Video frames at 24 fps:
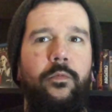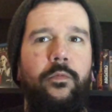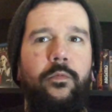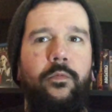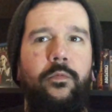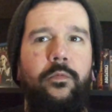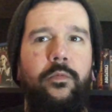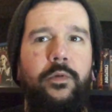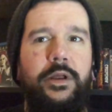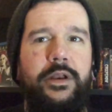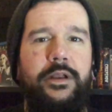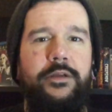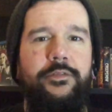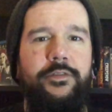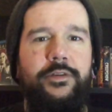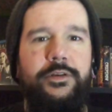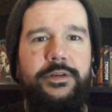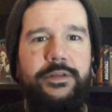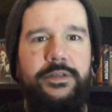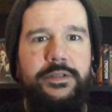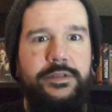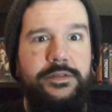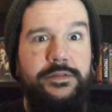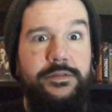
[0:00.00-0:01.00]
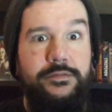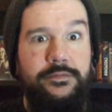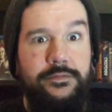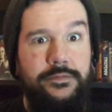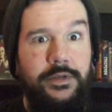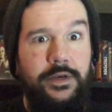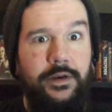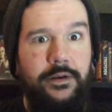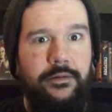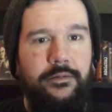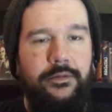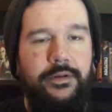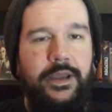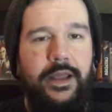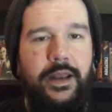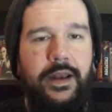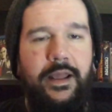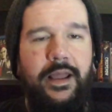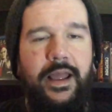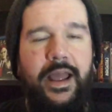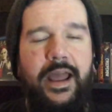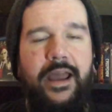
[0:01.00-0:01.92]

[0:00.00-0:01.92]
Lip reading: whatever is, kind of